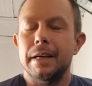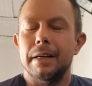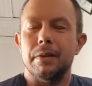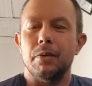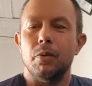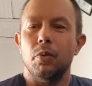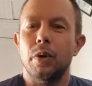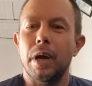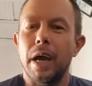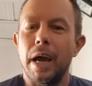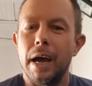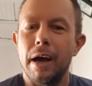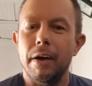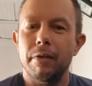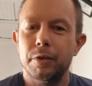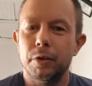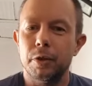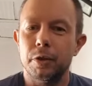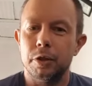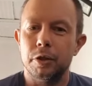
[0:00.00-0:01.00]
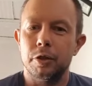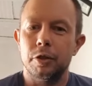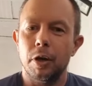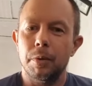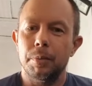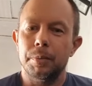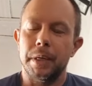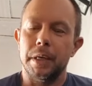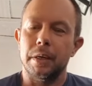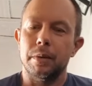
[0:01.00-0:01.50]
we have to
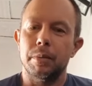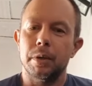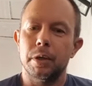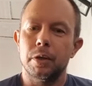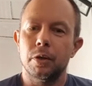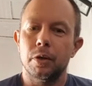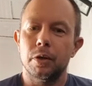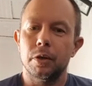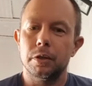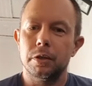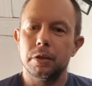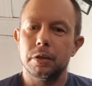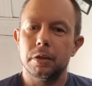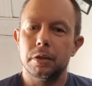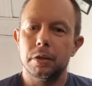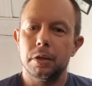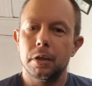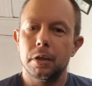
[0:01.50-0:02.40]
stop here, because